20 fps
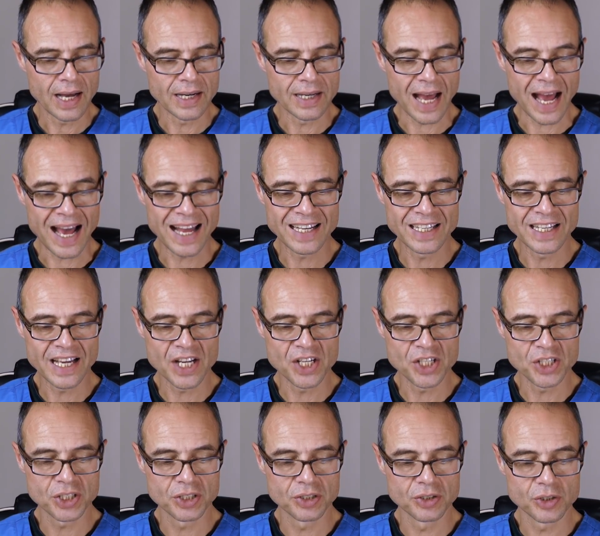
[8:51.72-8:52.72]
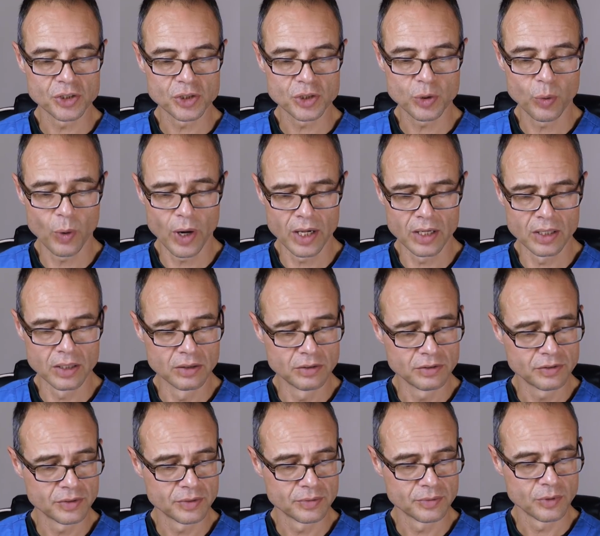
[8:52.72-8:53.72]
An allegation
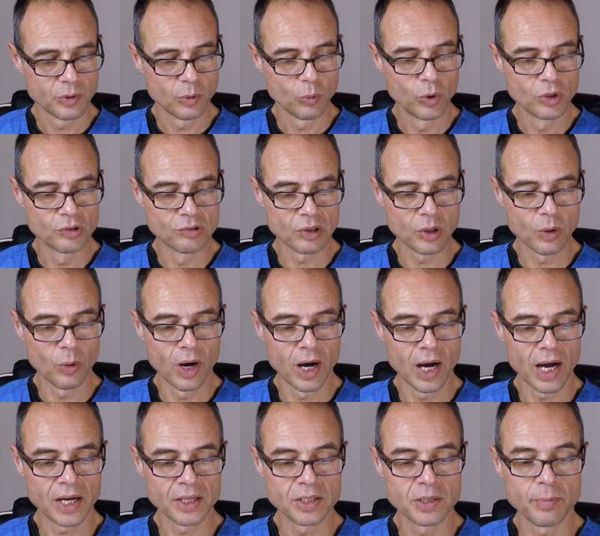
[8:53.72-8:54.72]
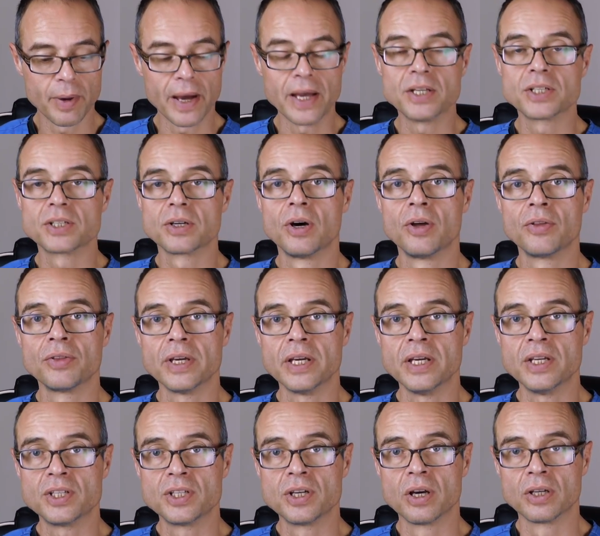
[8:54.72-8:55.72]
12 would require a debate on
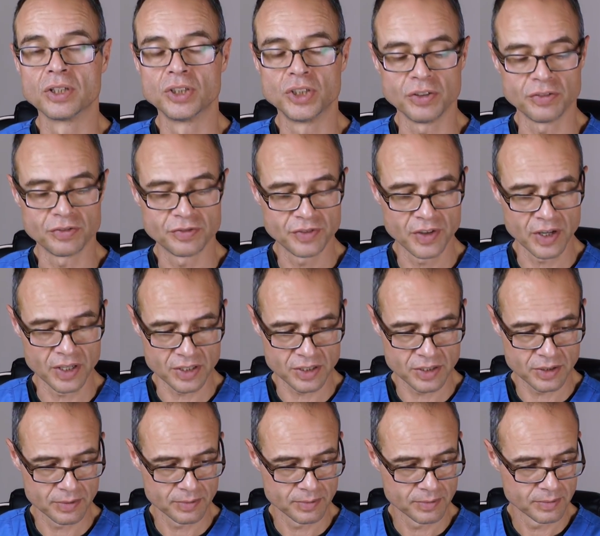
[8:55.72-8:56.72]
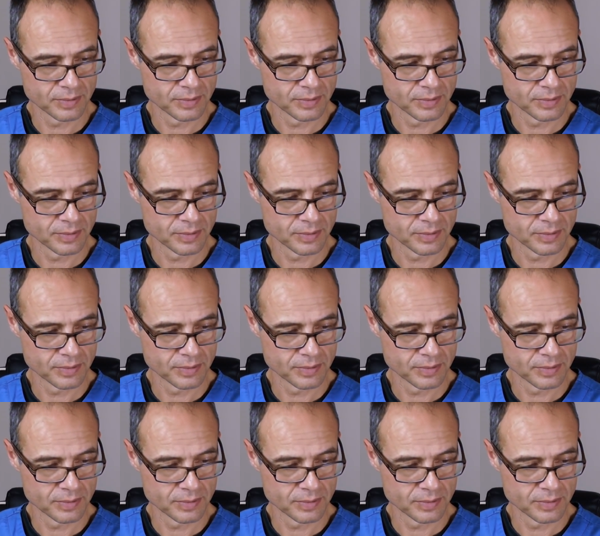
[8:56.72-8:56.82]
the etiology first.